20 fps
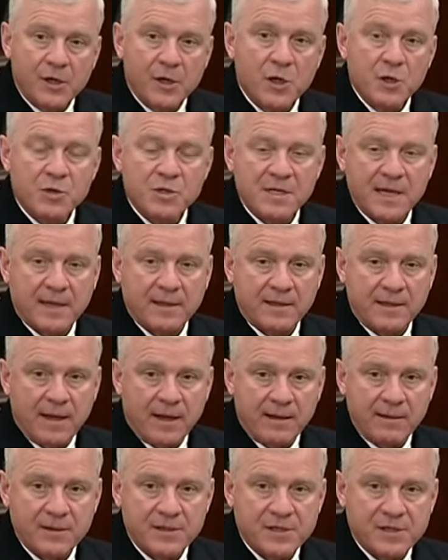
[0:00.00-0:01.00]
new
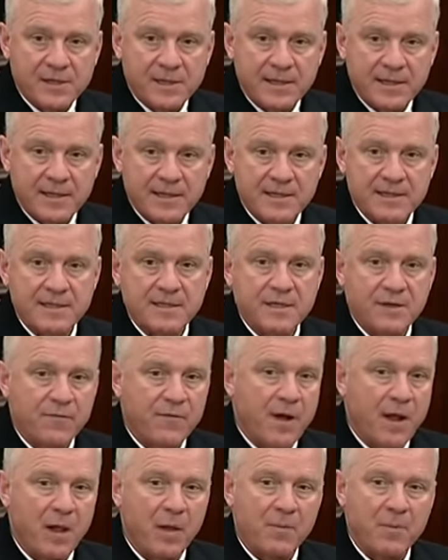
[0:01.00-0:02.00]
technologies,
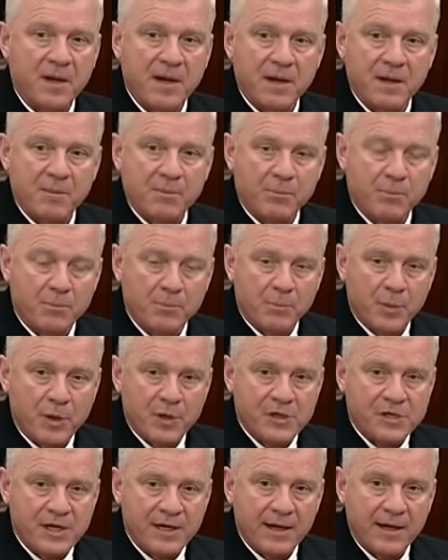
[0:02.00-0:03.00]
developing,
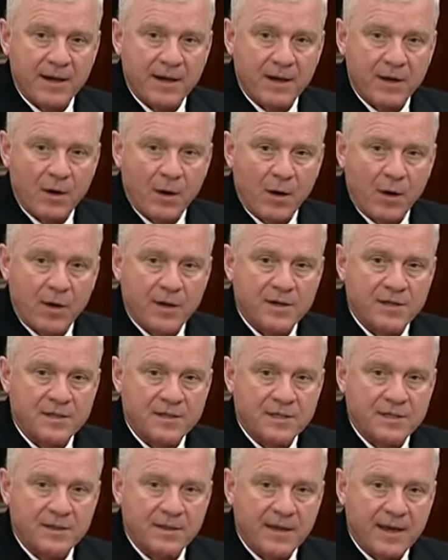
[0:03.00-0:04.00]
burgeoning,
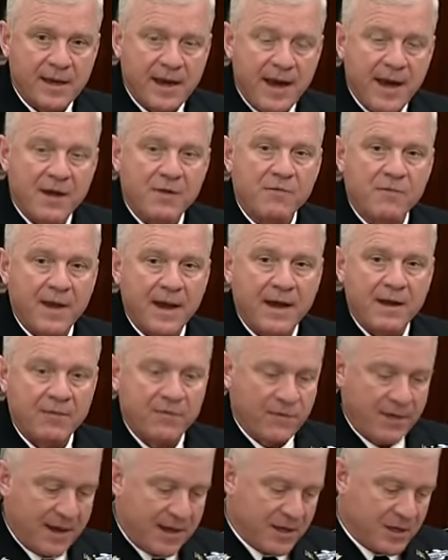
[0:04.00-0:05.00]
harness the
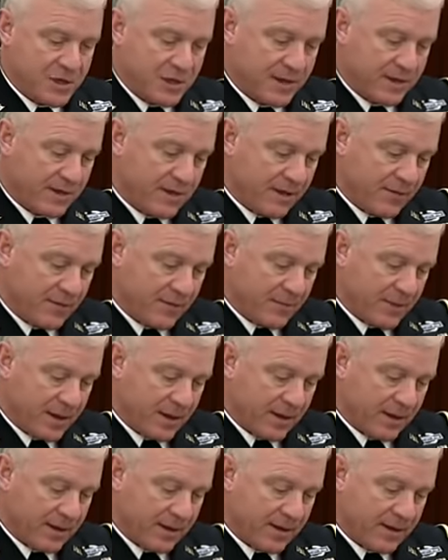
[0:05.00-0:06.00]
innovative engine of
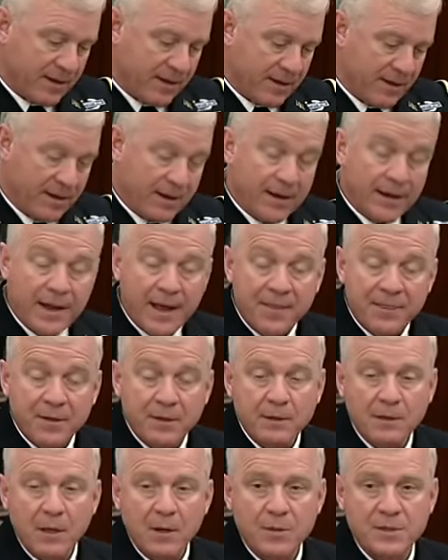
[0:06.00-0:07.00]
America at the
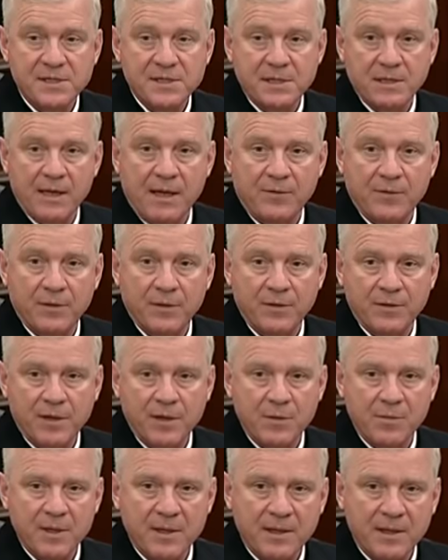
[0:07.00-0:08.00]
lowest level
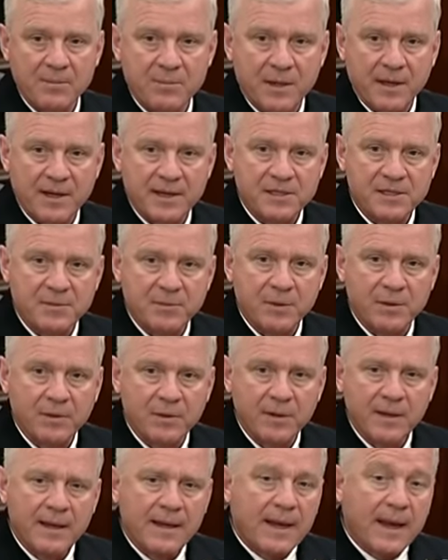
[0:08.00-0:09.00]
humanly
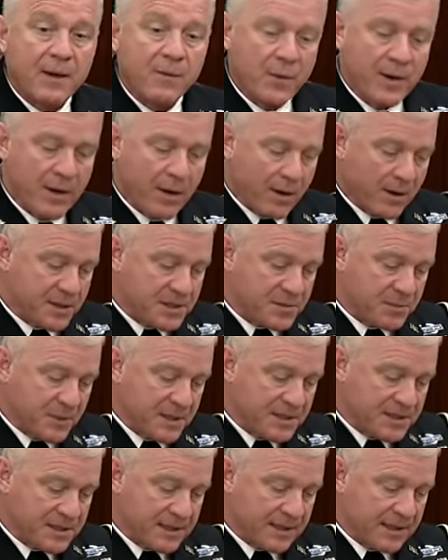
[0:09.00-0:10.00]
possible. And we are
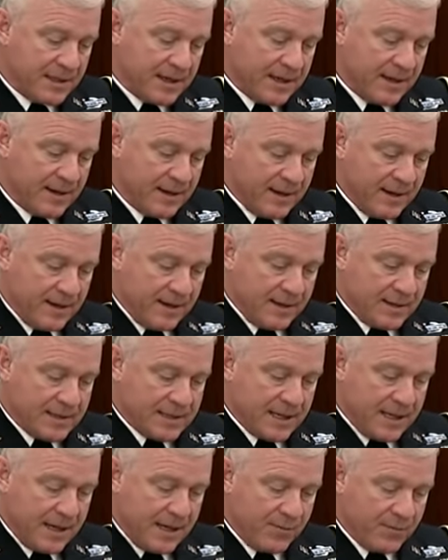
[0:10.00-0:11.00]
explicitly
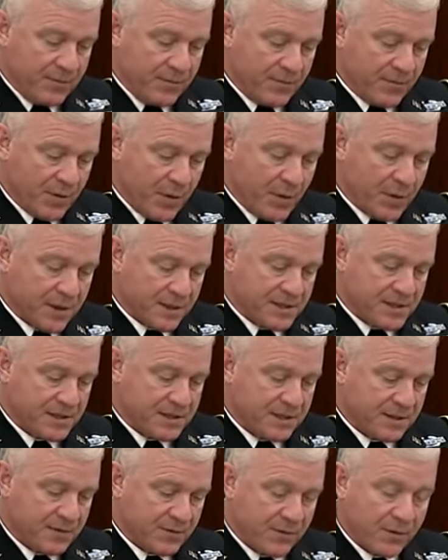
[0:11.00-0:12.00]
team
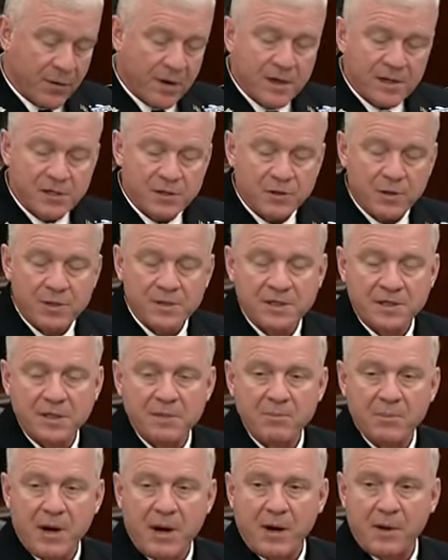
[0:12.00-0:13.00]
focused, and for us, trust
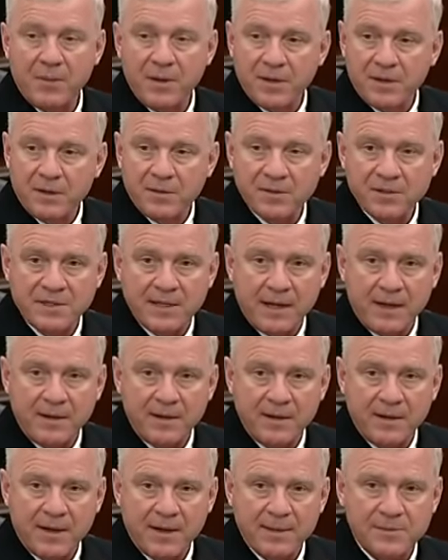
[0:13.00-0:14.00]
and empowerment goes
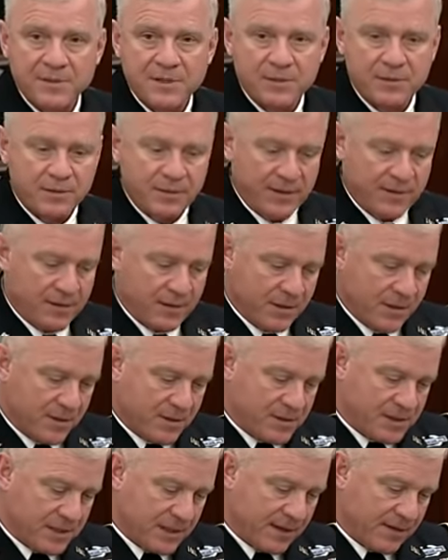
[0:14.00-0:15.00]
down to absolutely the
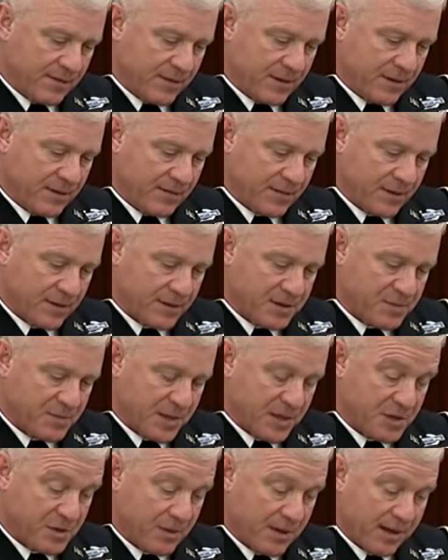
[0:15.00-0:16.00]
lowest level of our
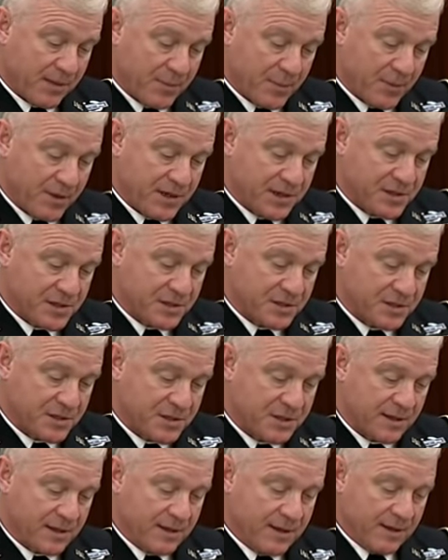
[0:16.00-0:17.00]
special
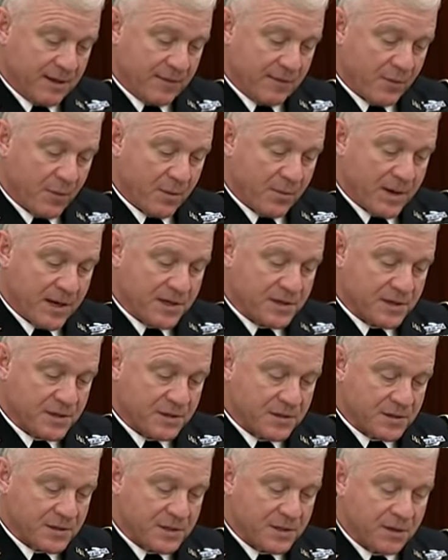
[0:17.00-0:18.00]
operations
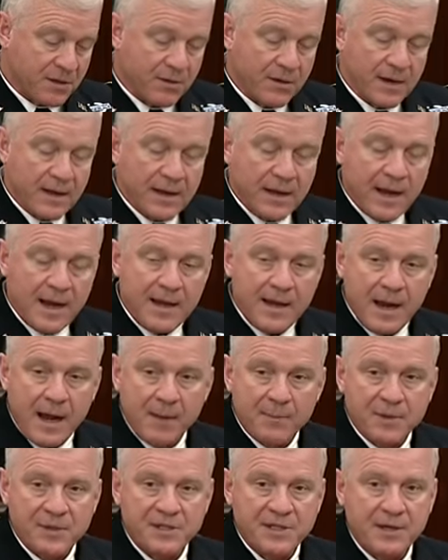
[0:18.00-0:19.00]
formation. So, any
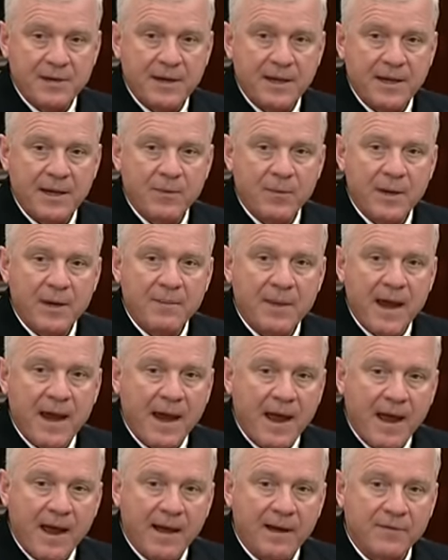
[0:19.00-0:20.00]
opportunity we may
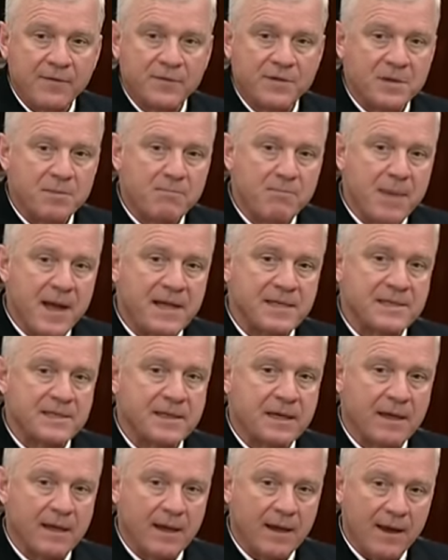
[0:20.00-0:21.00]
have to
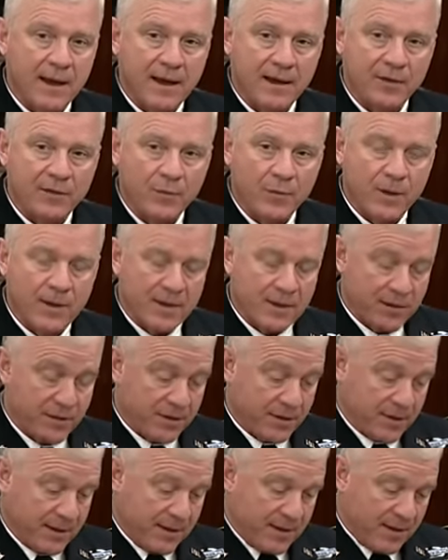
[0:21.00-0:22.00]
best connect
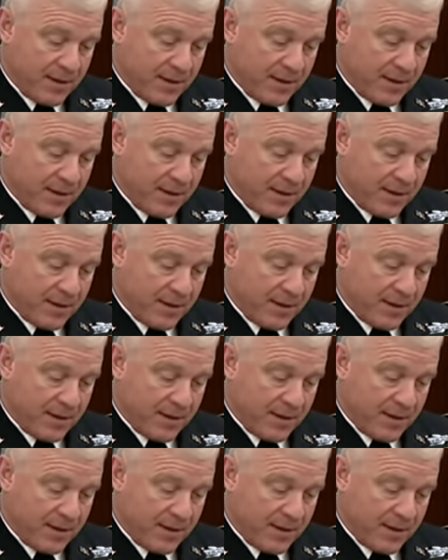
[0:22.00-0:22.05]
with